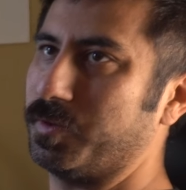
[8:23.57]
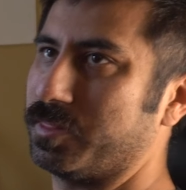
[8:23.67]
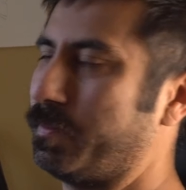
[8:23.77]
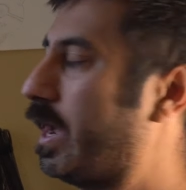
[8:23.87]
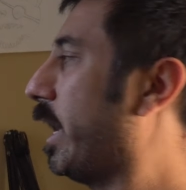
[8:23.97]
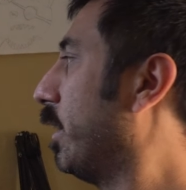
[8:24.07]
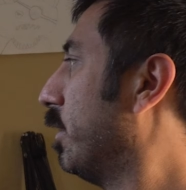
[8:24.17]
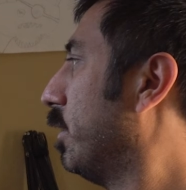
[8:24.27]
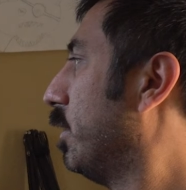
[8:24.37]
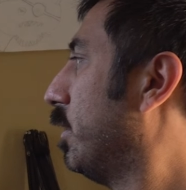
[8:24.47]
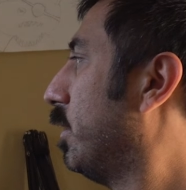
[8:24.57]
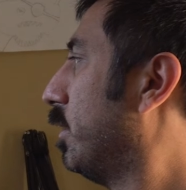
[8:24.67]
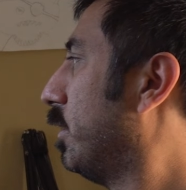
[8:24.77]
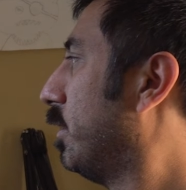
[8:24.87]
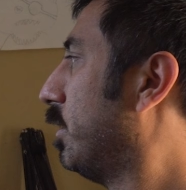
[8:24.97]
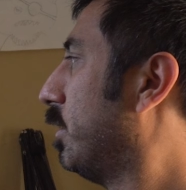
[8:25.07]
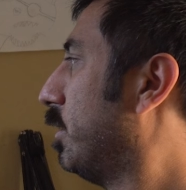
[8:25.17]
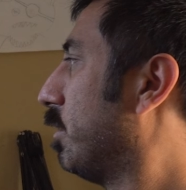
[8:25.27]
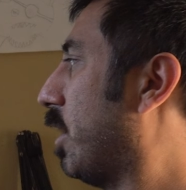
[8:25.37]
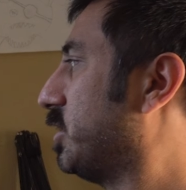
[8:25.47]
with my
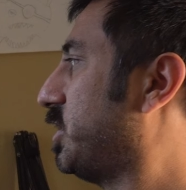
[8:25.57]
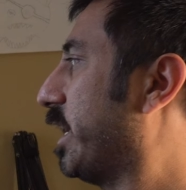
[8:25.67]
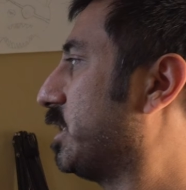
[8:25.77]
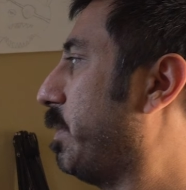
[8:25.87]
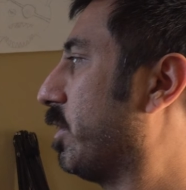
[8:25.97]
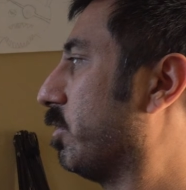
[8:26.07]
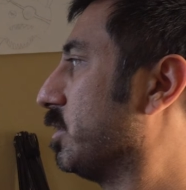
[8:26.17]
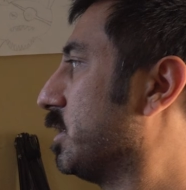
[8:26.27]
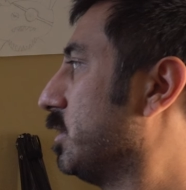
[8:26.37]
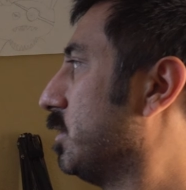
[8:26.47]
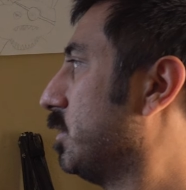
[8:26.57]
Logitech speakers.